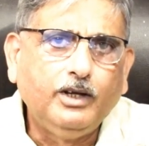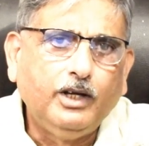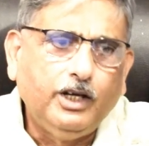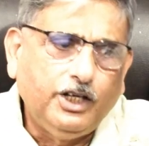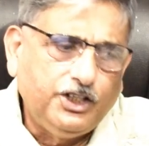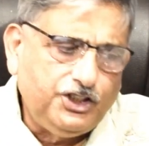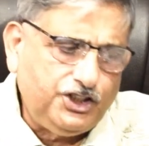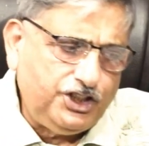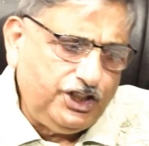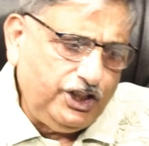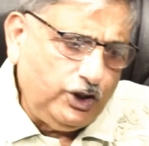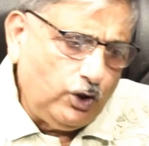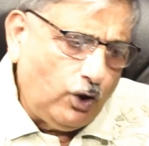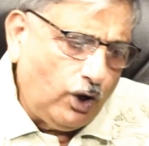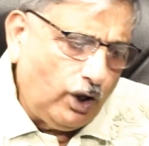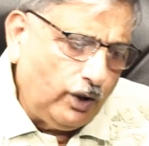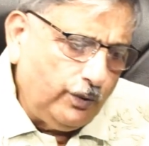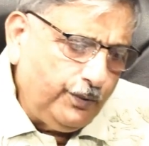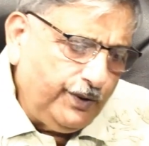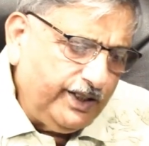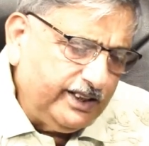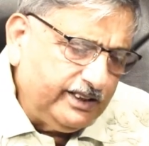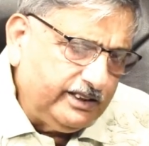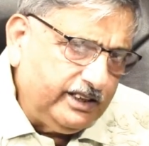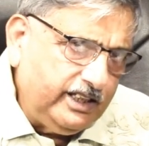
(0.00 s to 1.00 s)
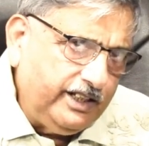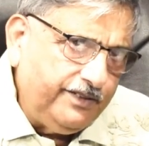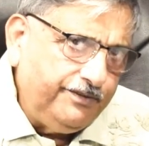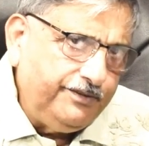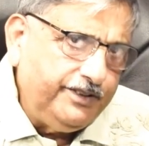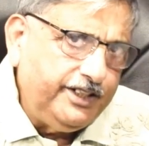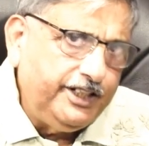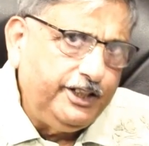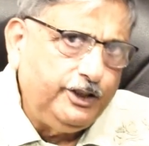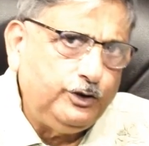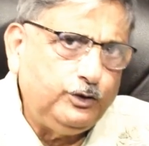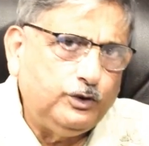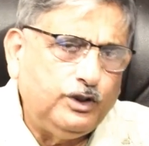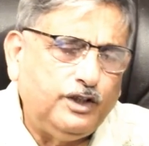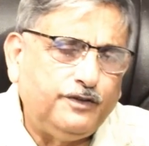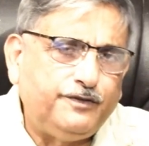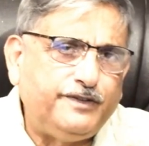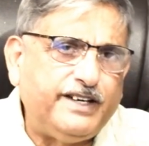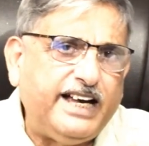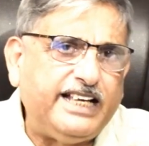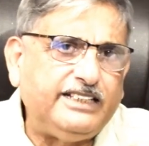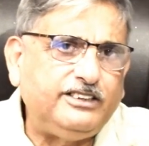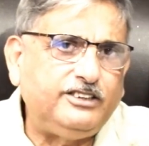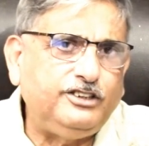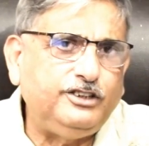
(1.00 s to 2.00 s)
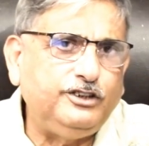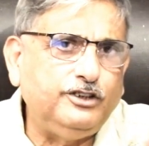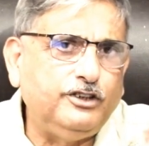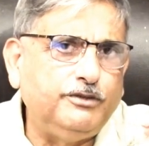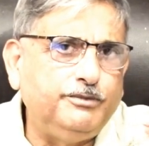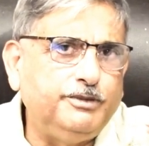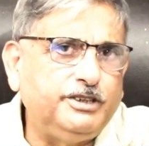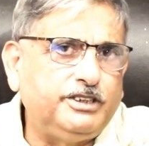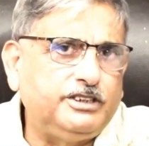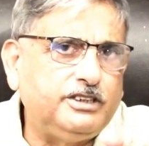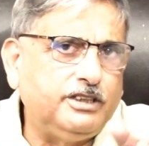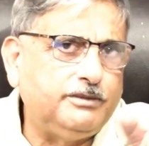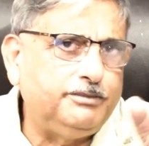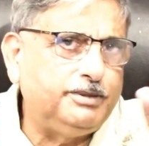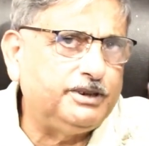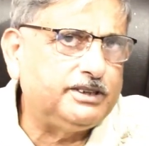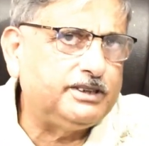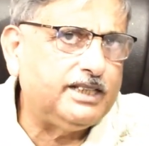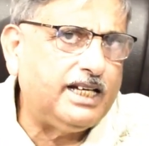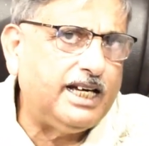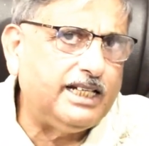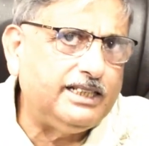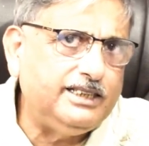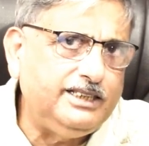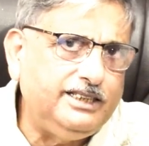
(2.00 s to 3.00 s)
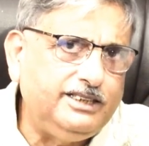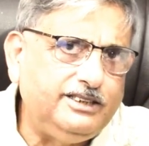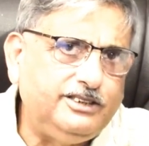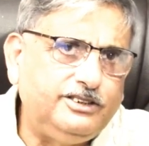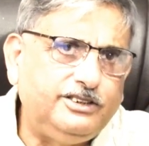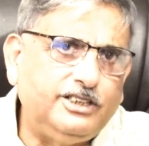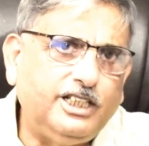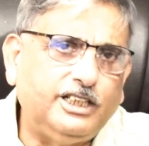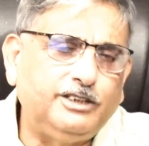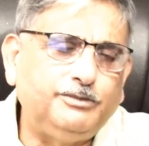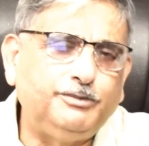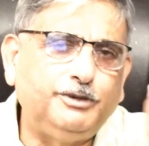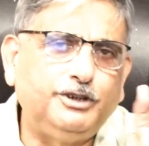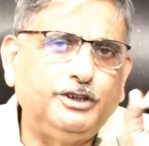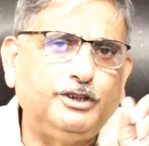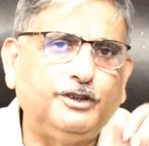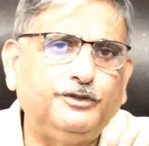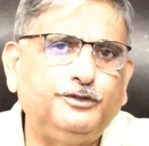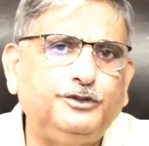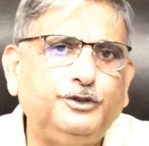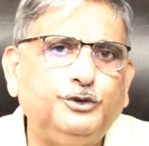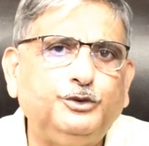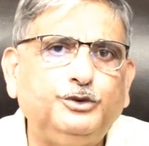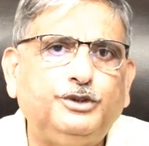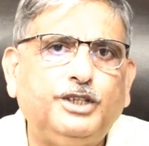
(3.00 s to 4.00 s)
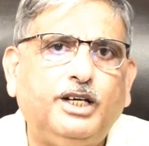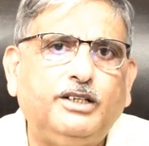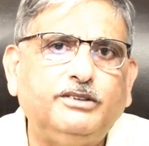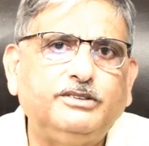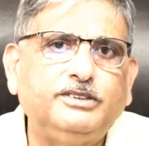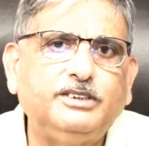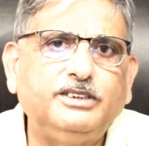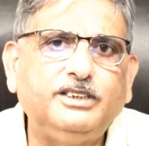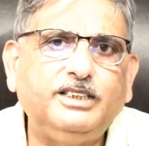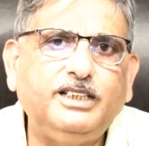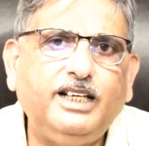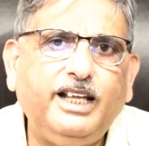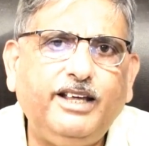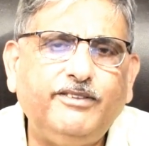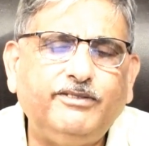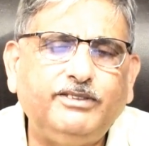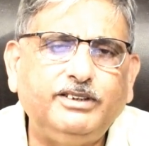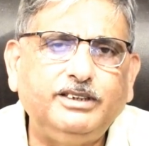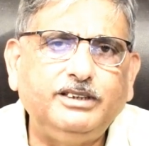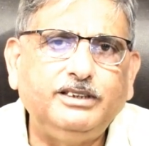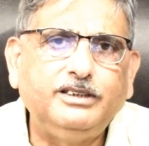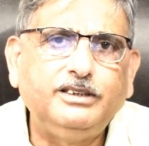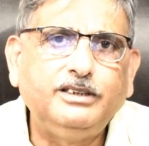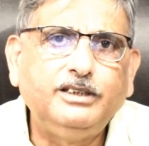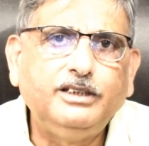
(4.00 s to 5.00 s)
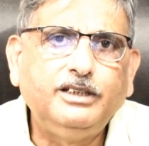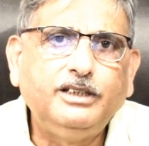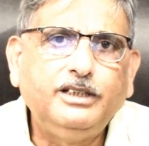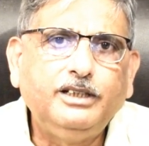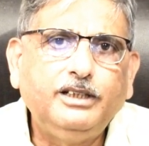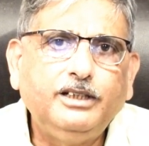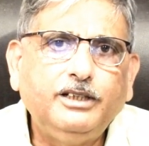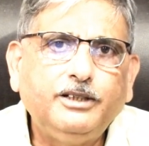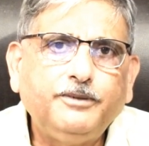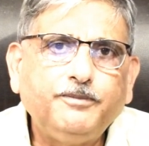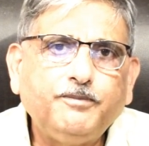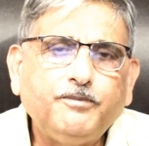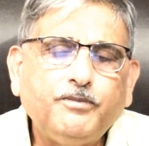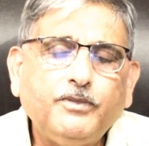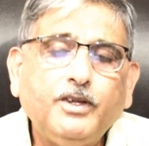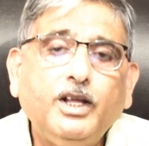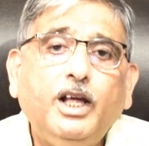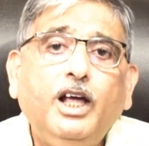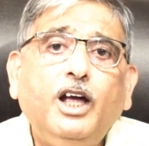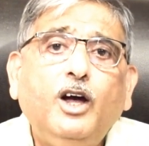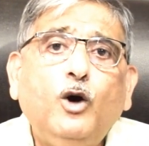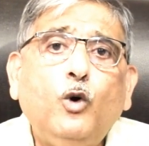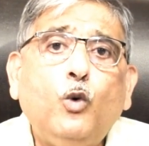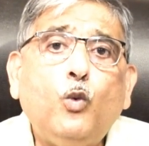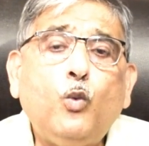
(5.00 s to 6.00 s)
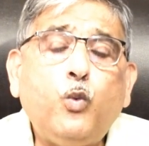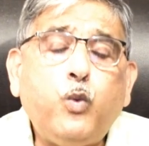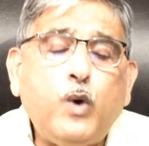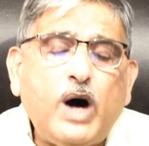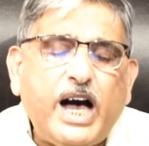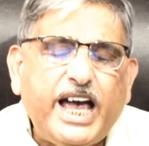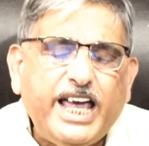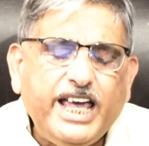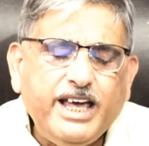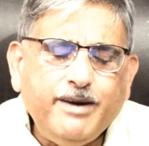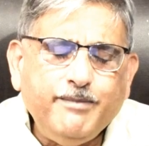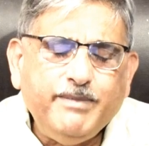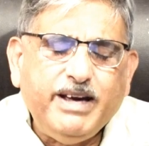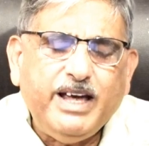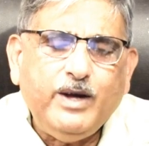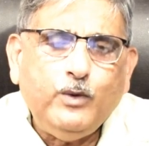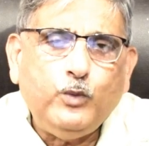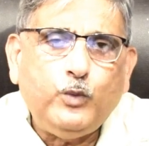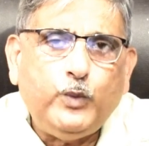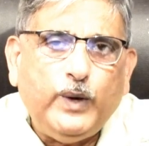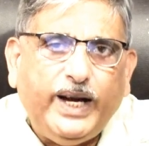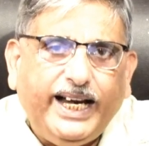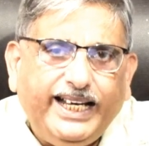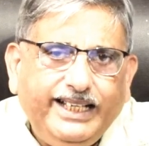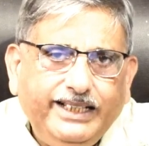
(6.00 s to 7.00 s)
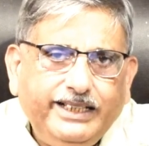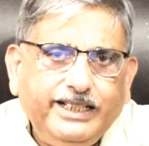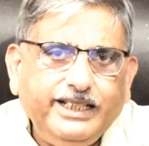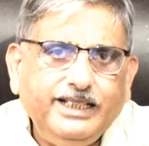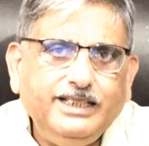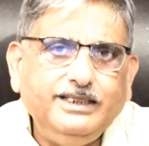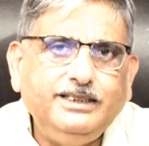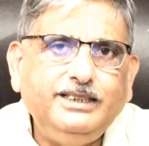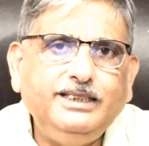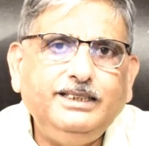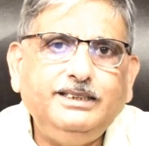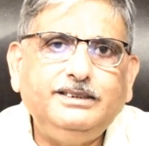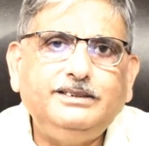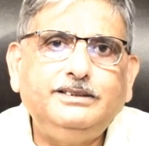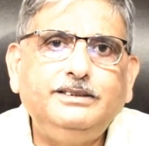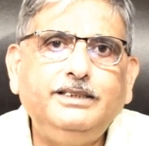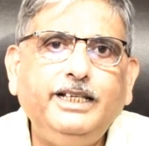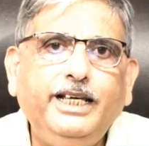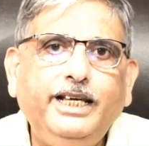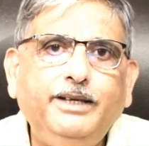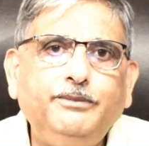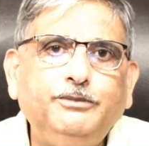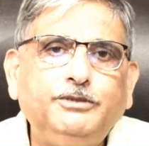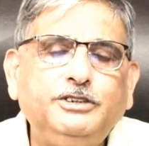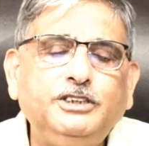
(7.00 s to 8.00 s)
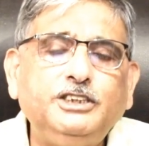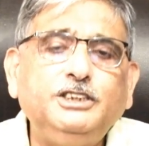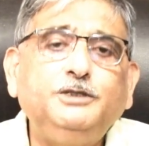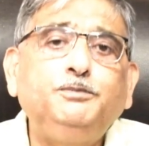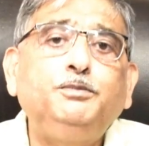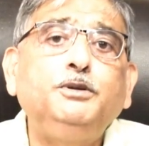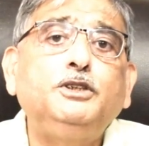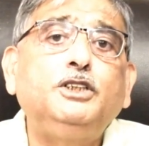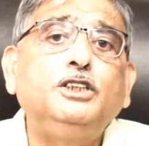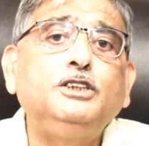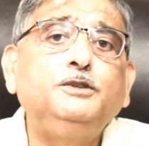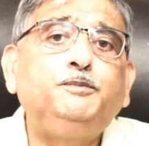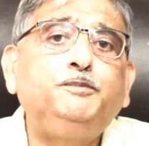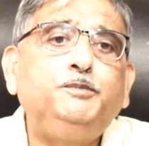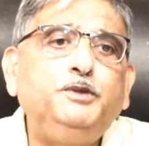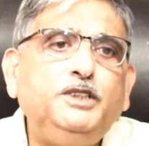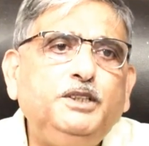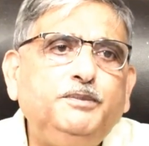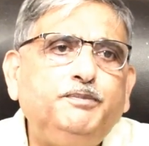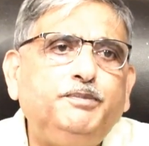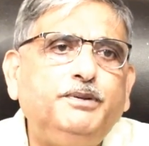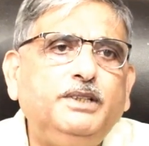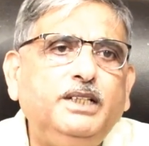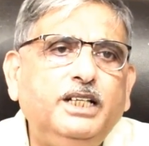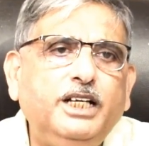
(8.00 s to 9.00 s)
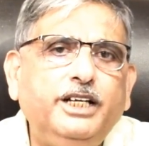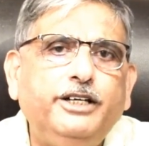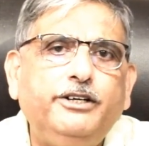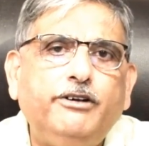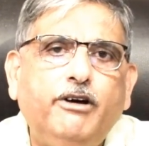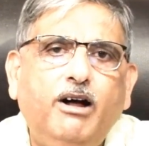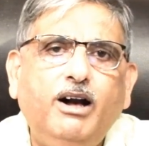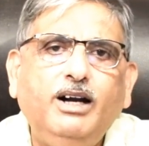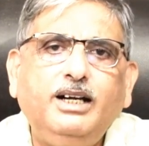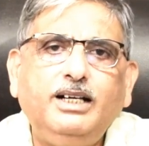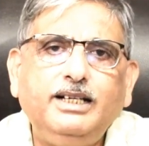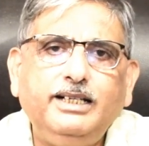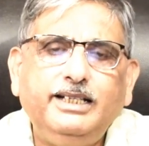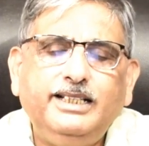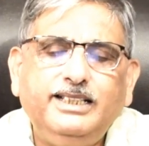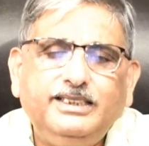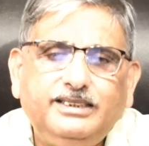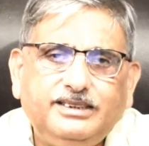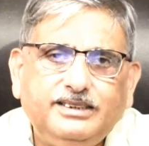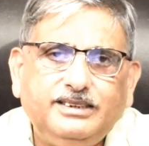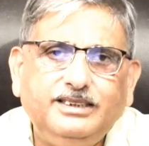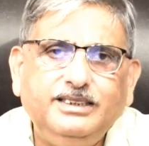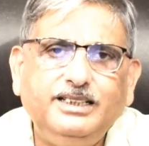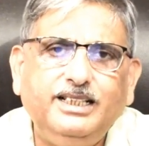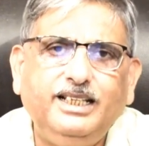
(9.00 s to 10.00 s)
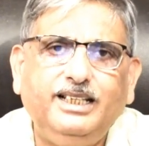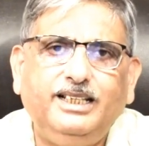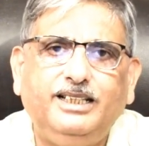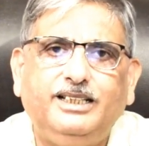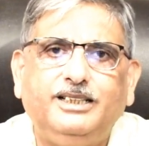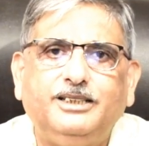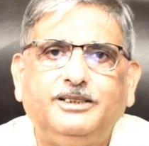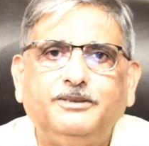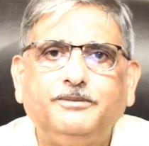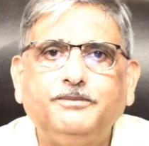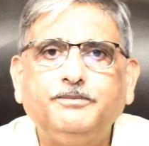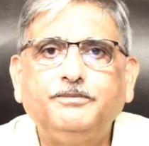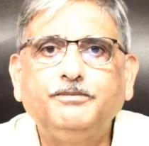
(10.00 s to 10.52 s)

She always lived into a fancy of Mr. Basani's judgment of 2011. Why am I venting these names? This is because people are not listening.